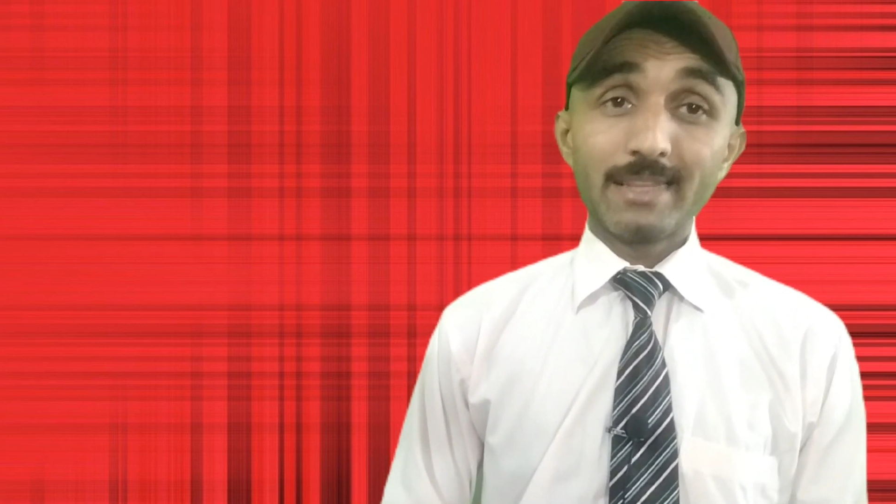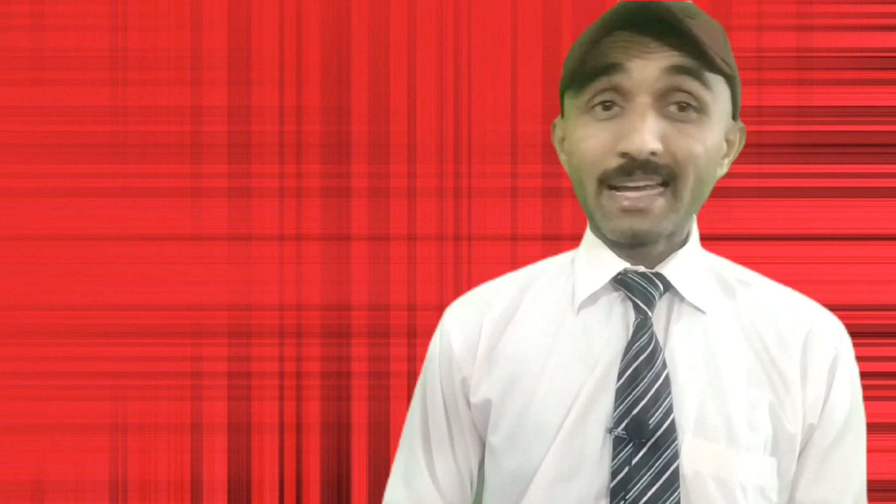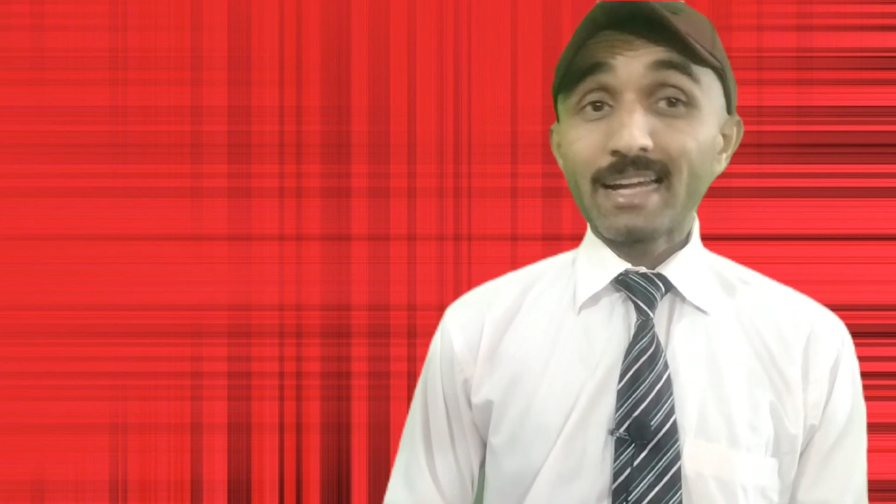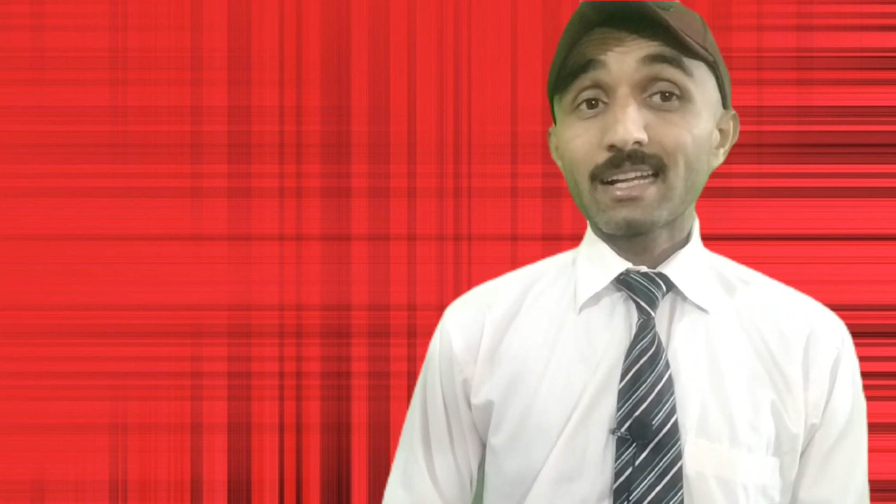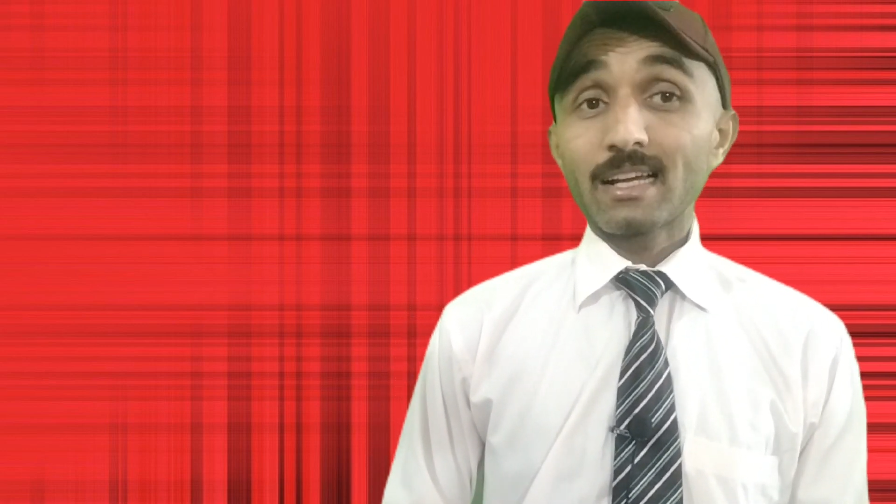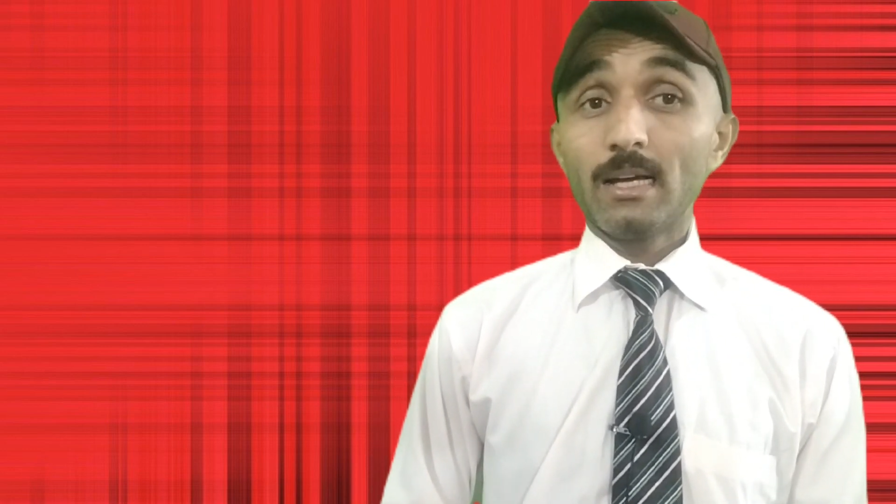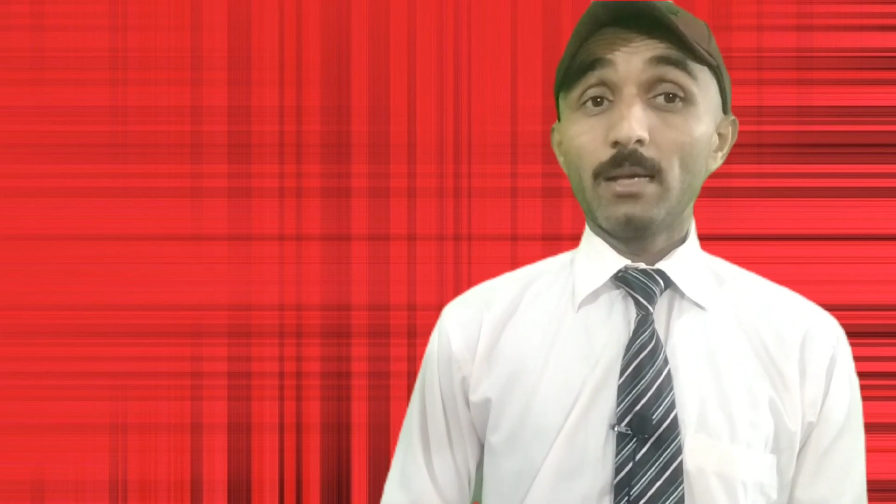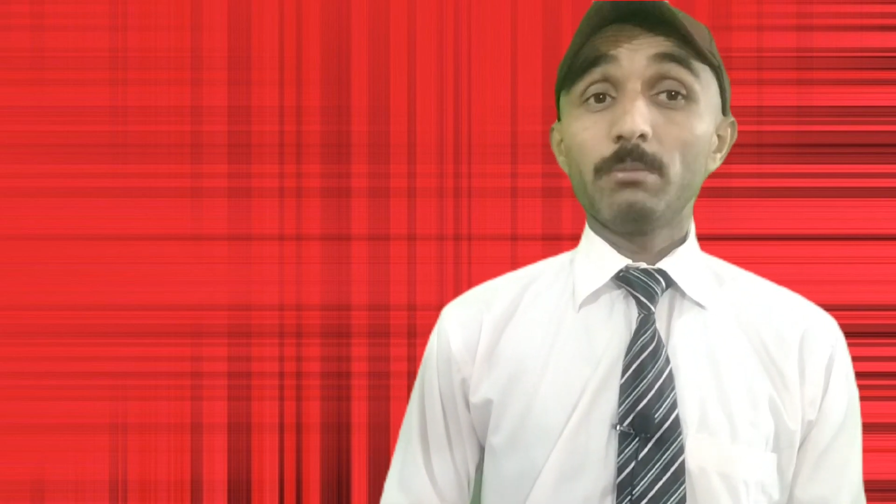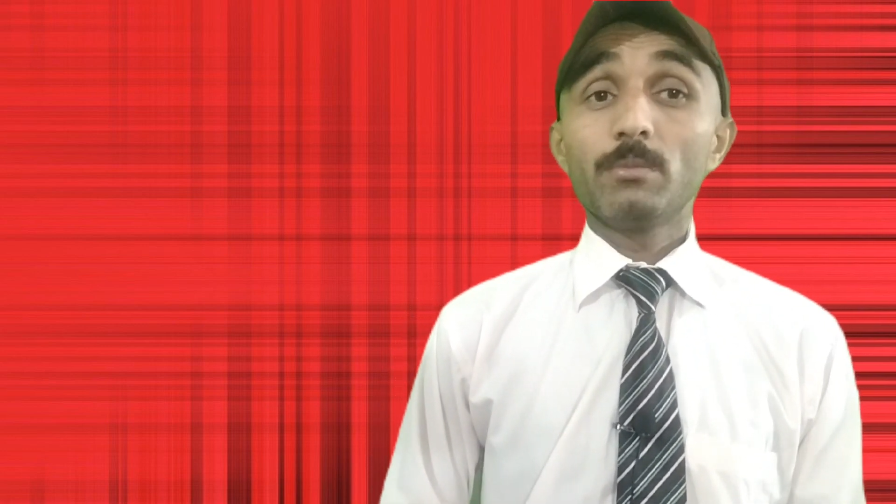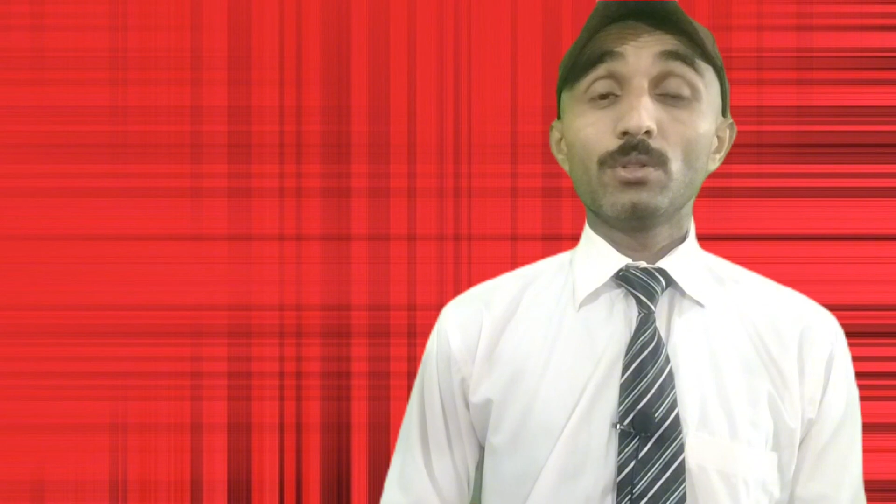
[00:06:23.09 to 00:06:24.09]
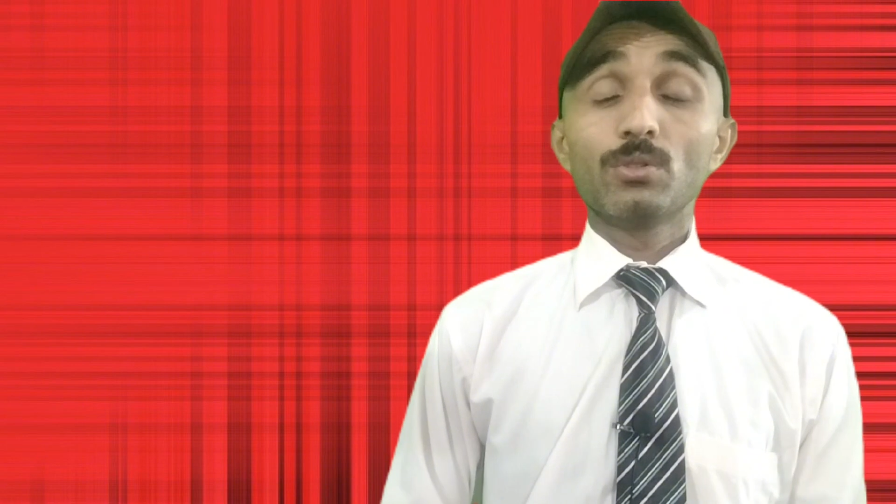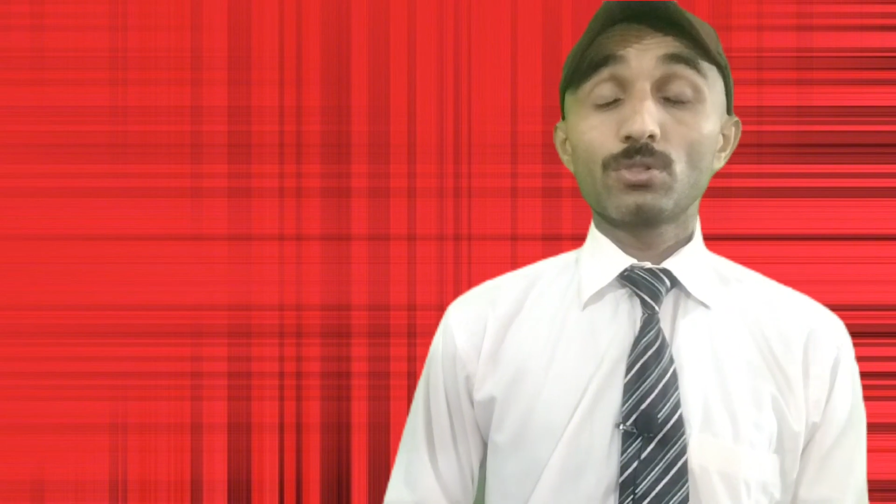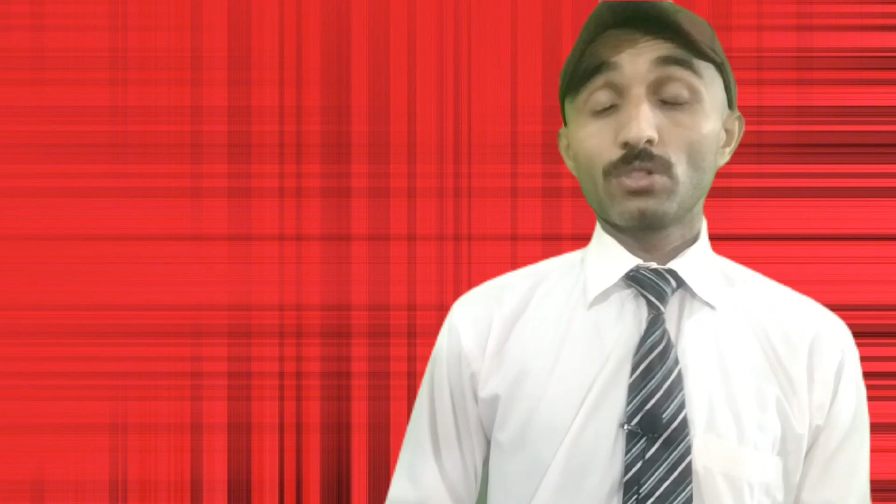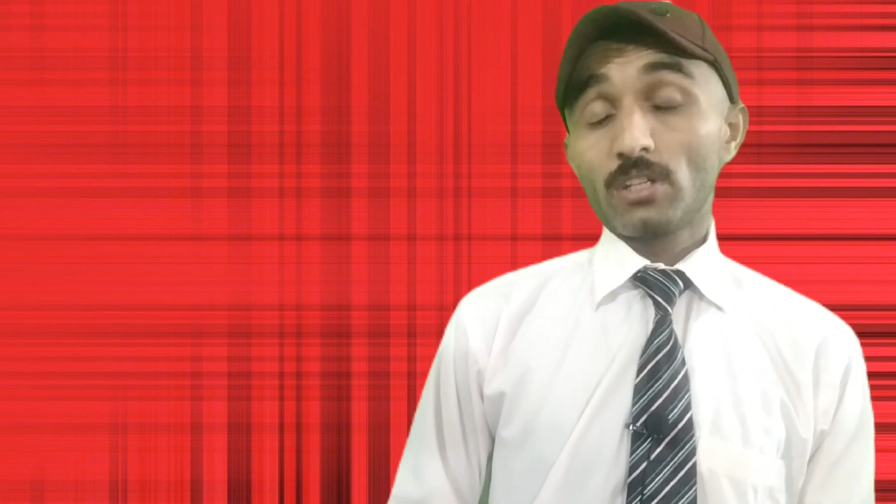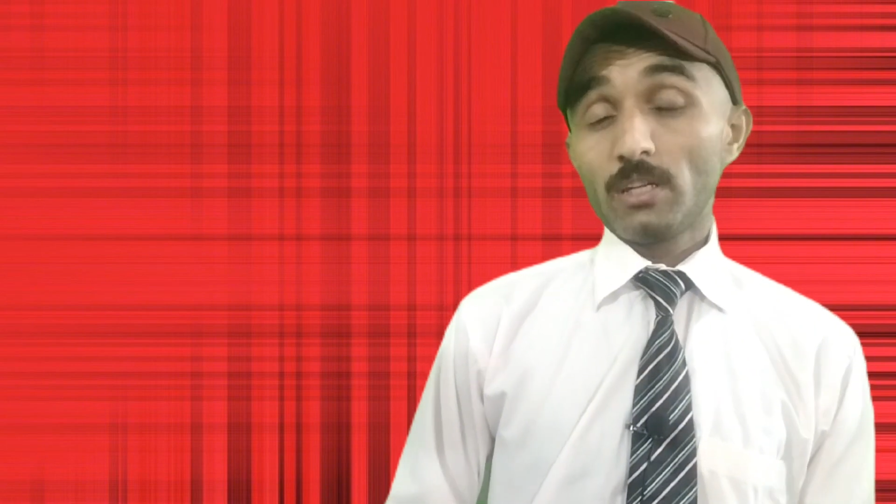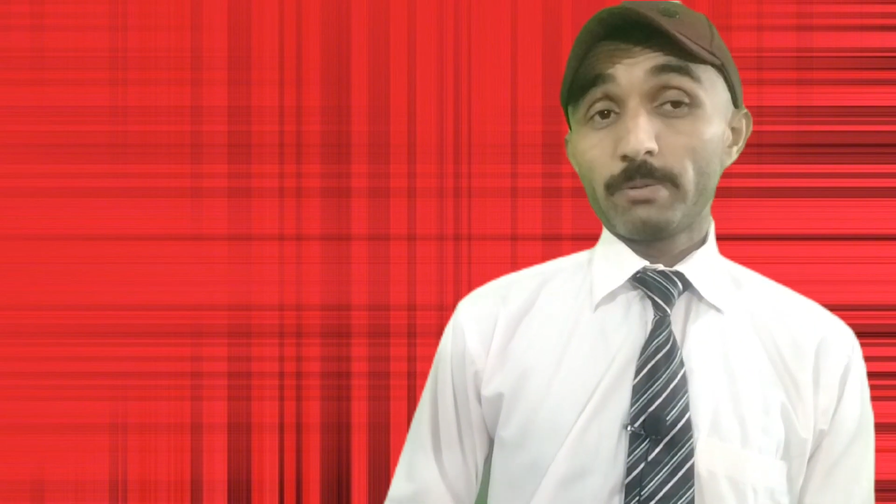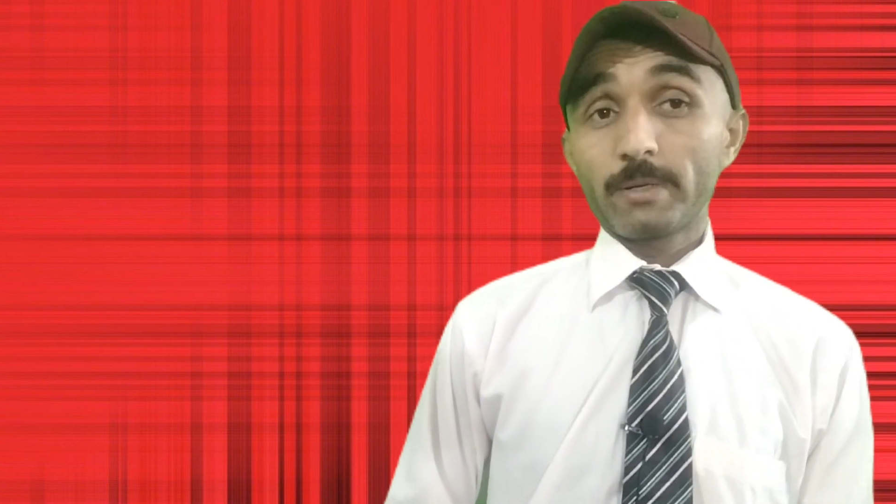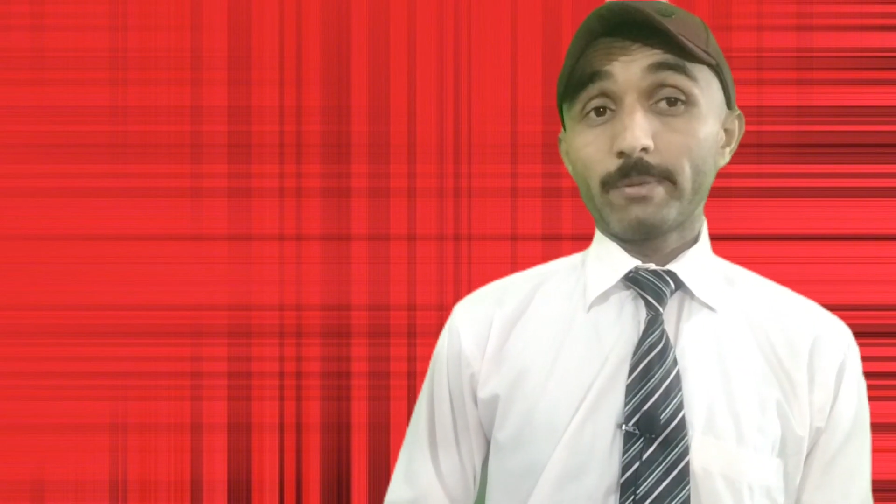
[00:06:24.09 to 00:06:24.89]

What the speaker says: that time you should keep